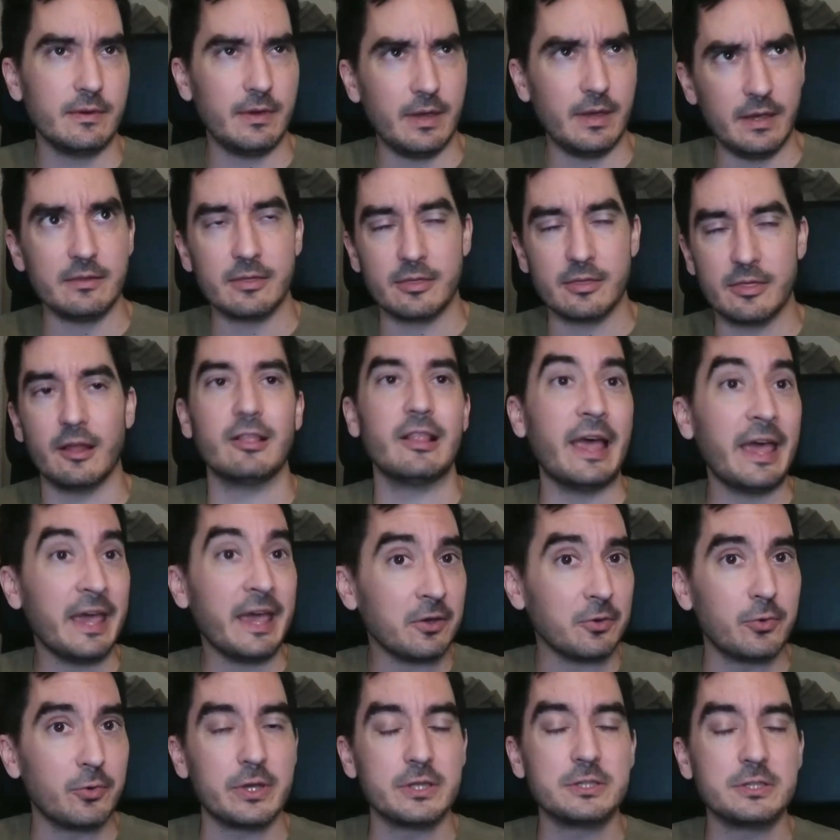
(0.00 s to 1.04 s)
the
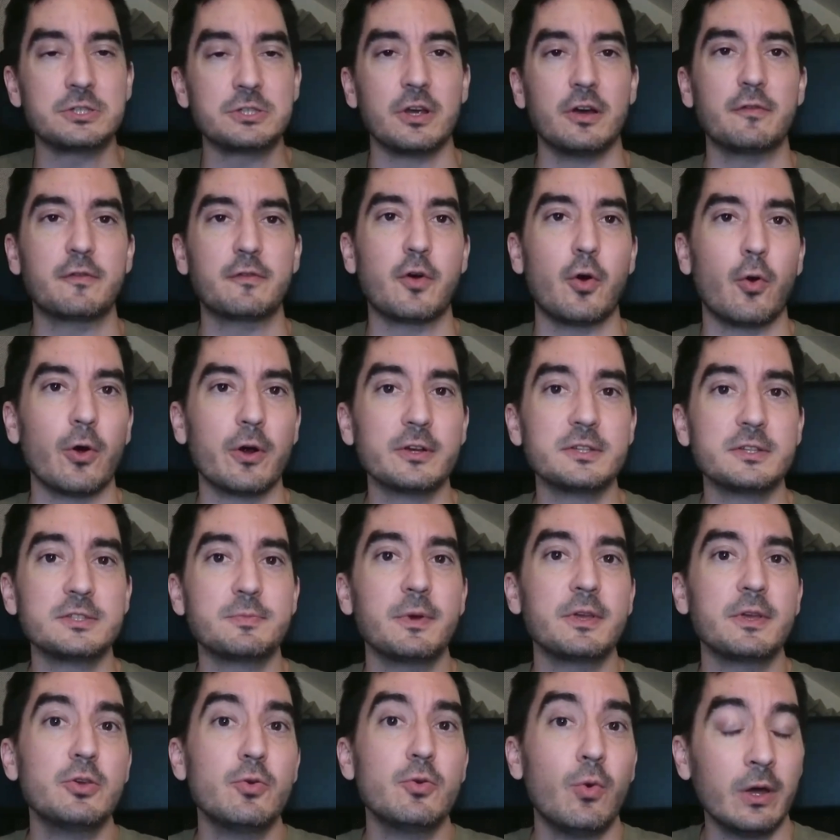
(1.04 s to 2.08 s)
language, of course,
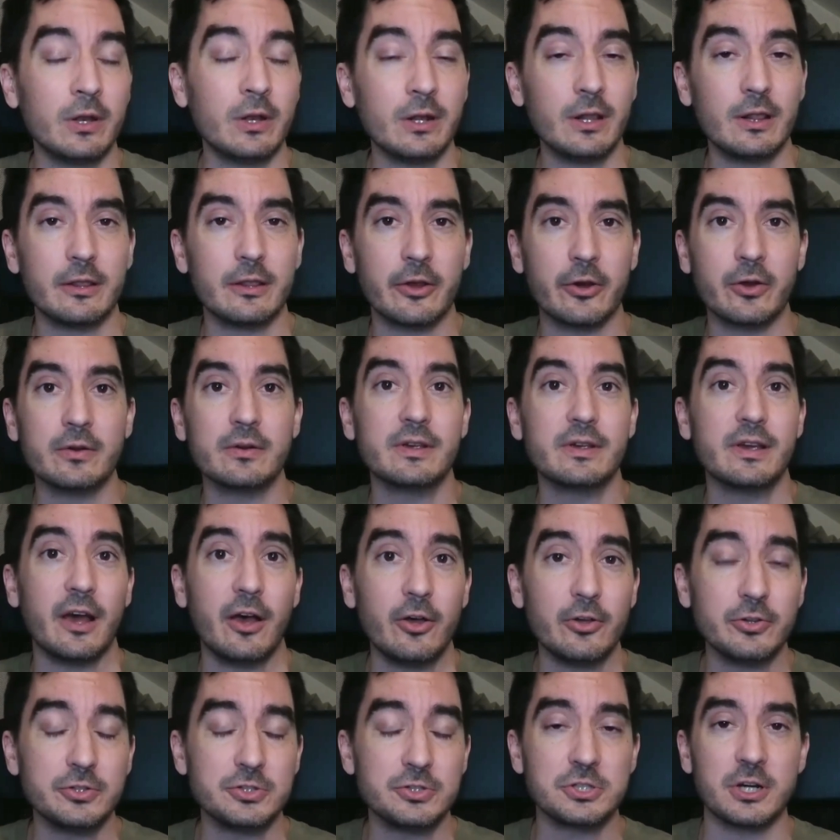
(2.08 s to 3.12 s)
but you want to learn
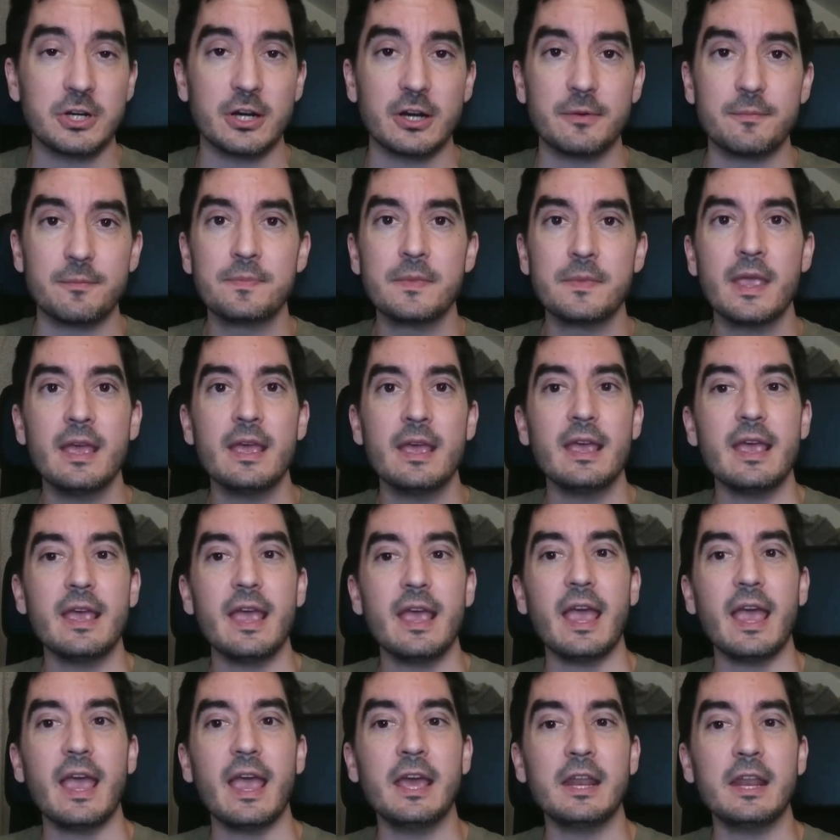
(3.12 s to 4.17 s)
culture.
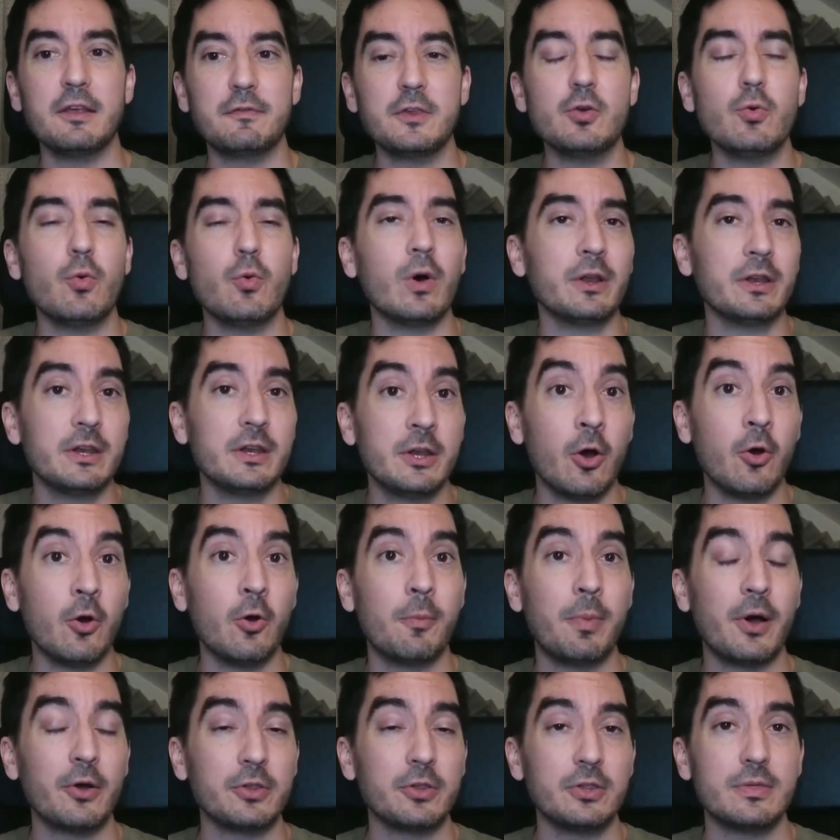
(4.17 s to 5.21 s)
And if you want to know
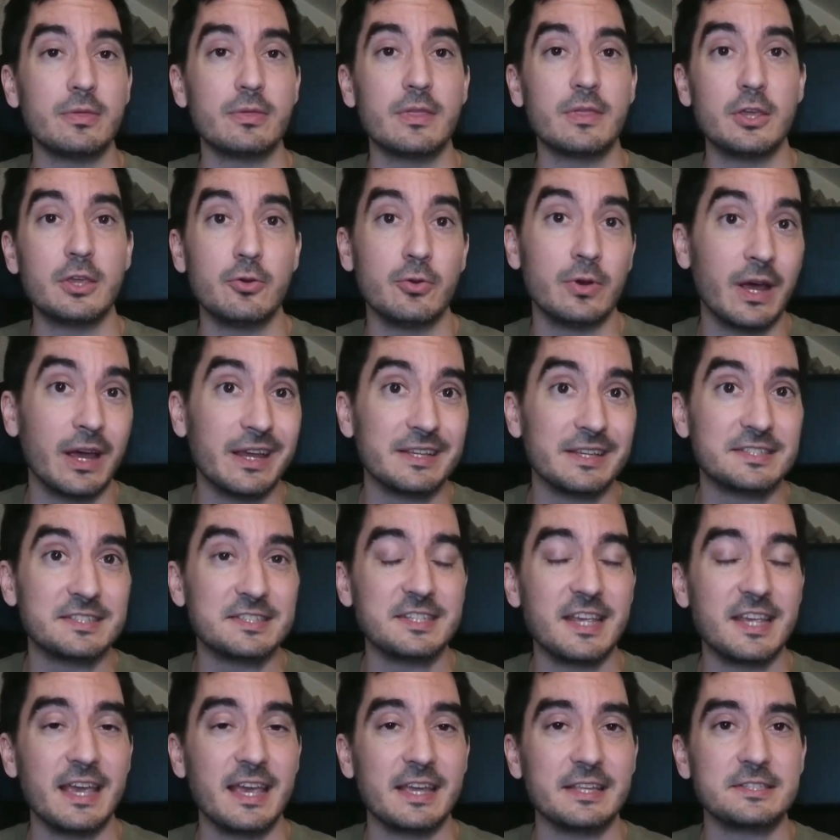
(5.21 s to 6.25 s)
about the United
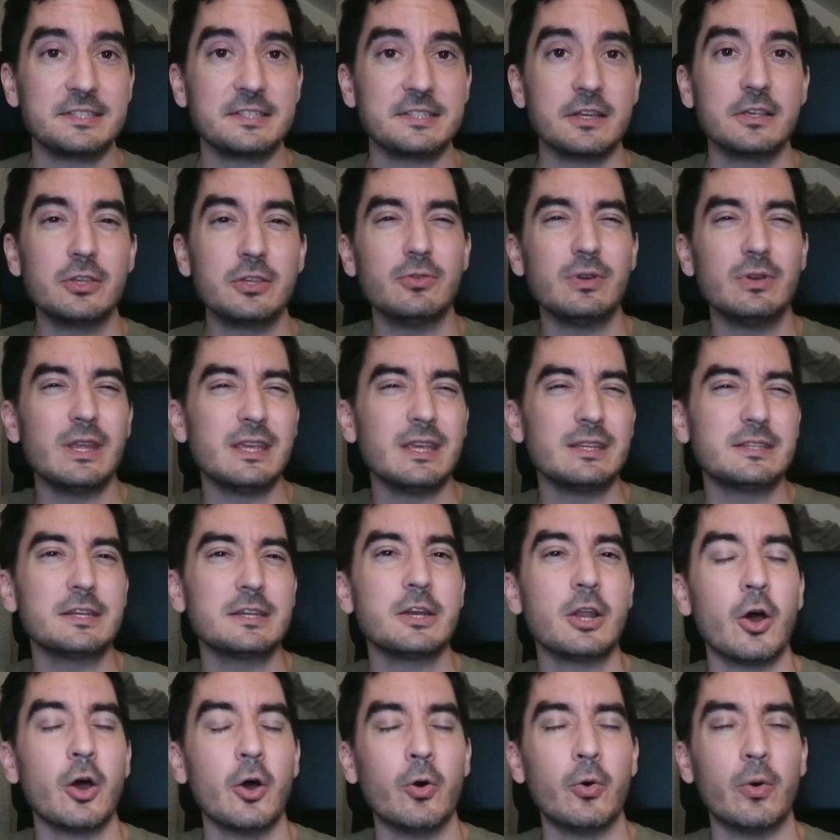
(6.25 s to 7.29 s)
States, you need to
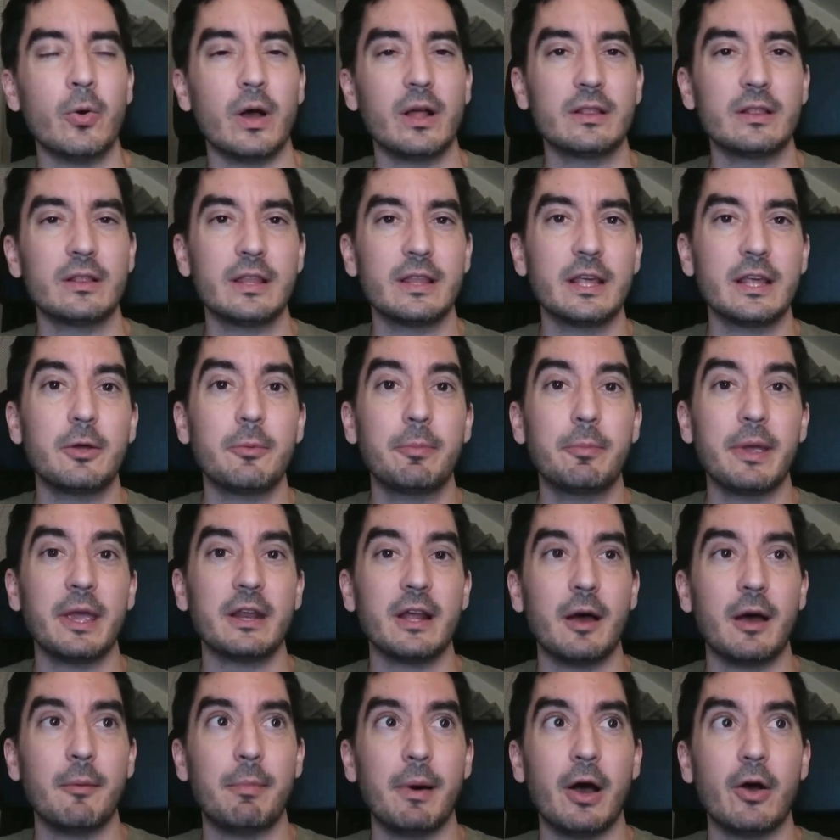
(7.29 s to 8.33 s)
know a little bit
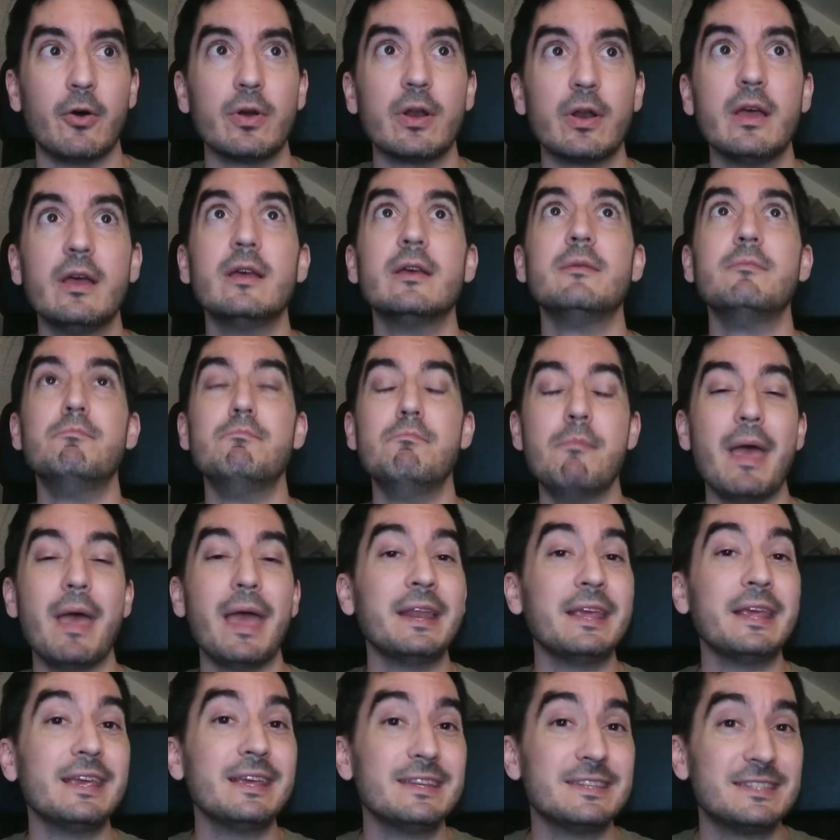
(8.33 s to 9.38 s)
about
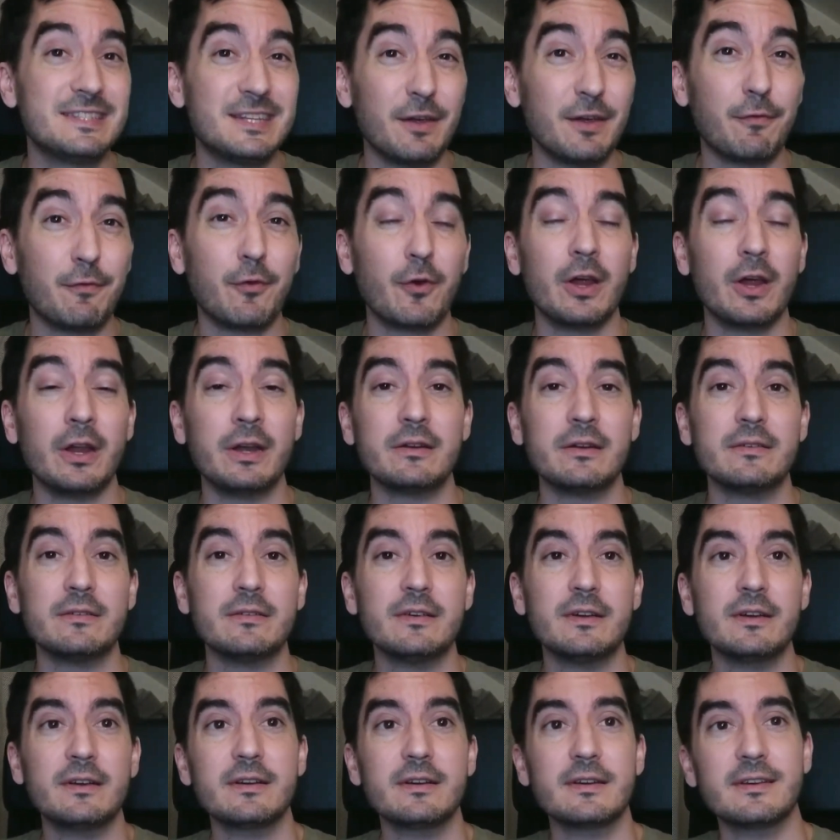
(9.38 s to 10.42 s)
many different
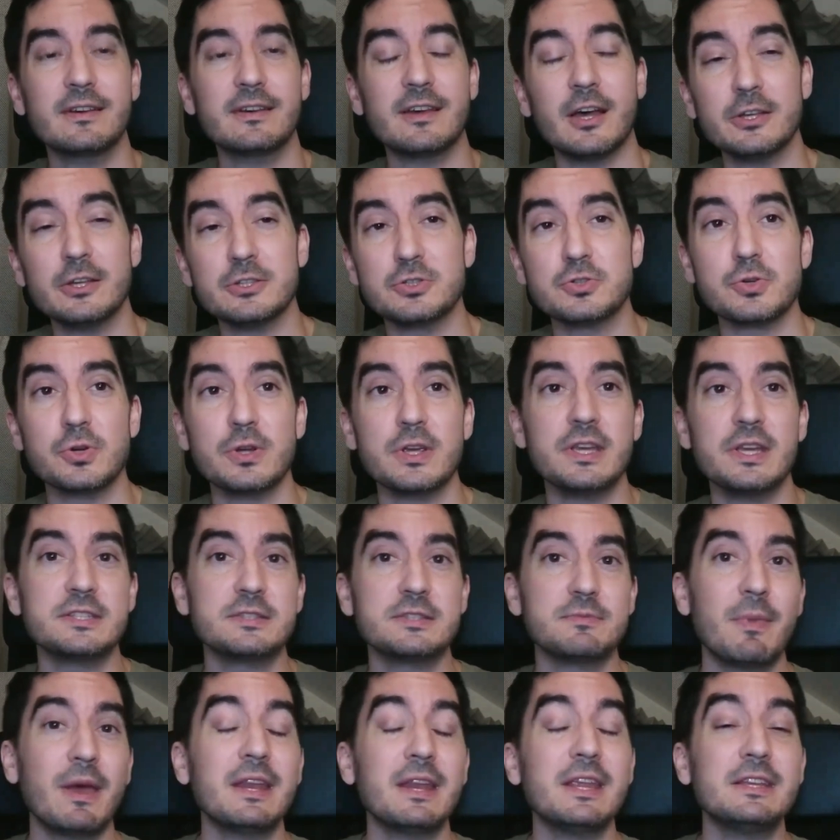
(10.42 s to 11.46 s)
countries,
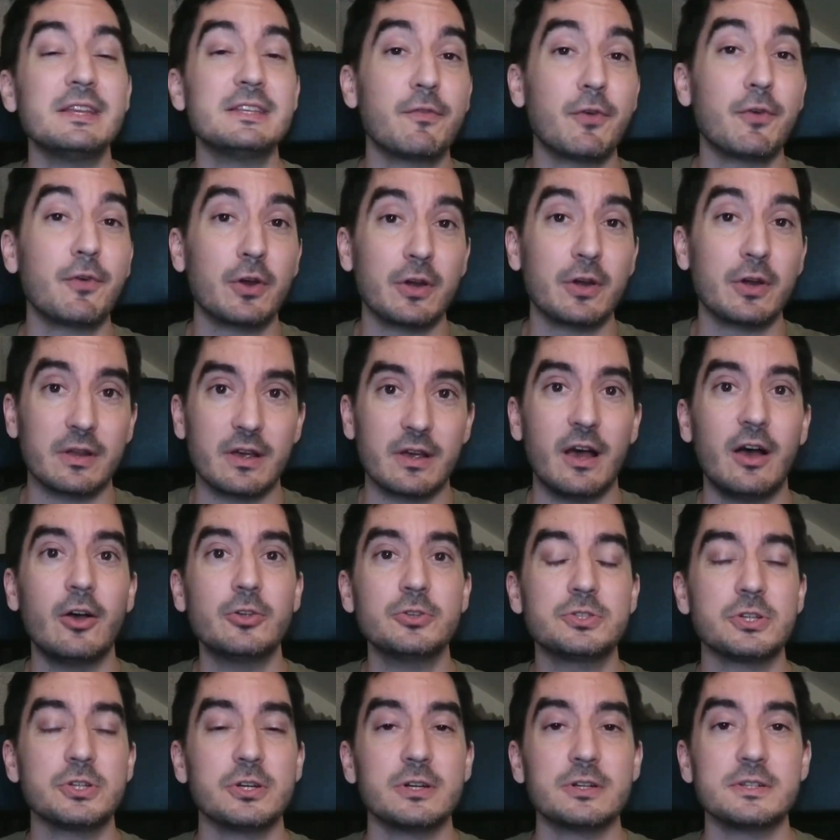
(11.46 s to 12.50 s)
many different
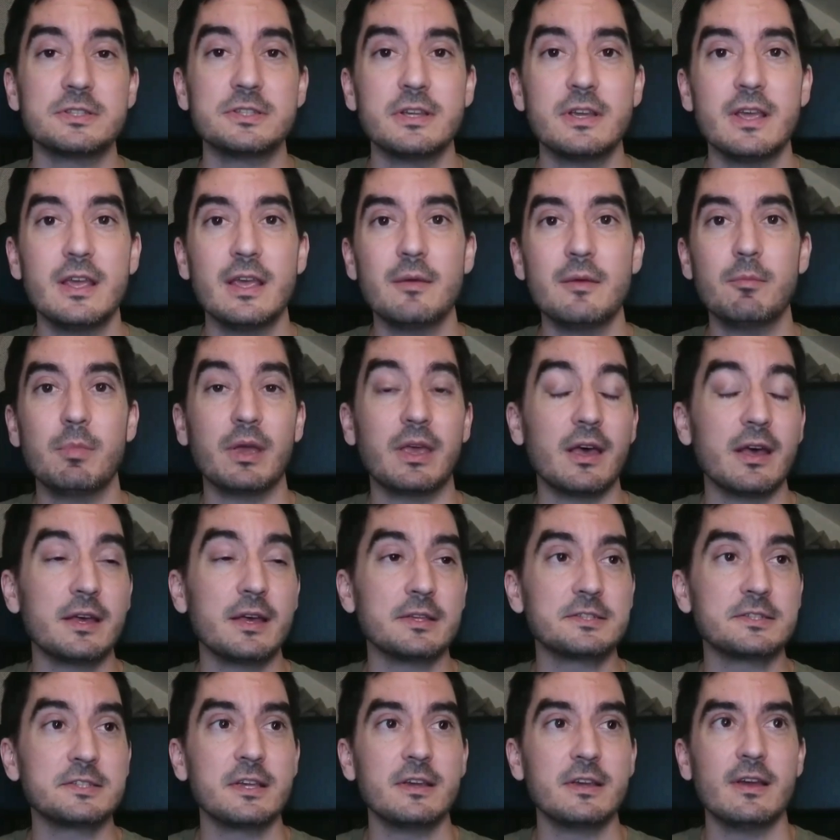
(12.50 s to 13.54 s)
cultures,
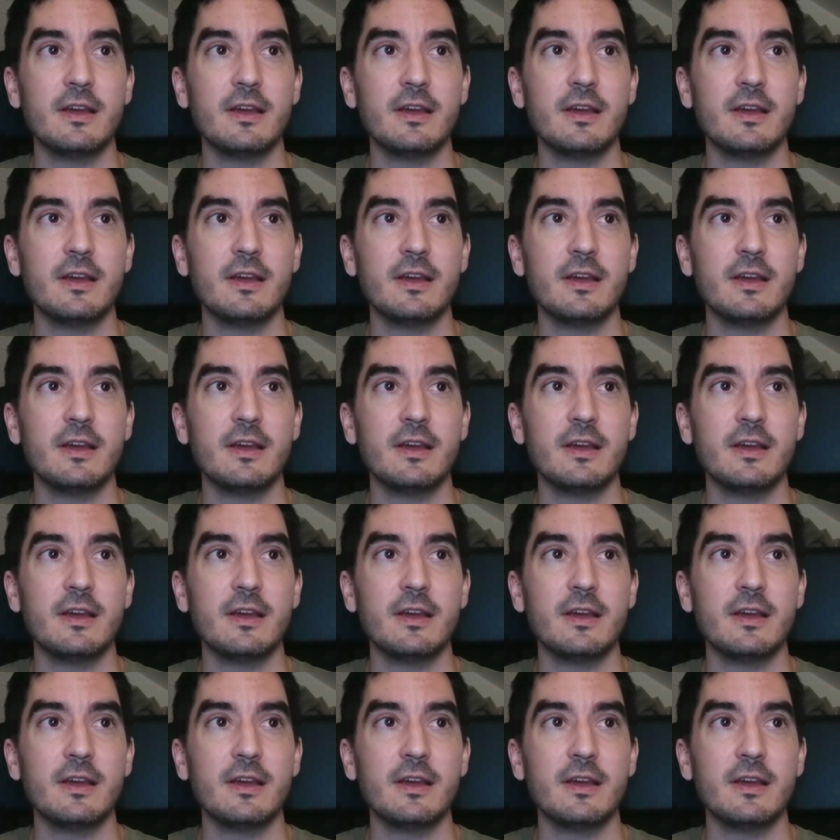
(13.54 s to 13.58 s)
because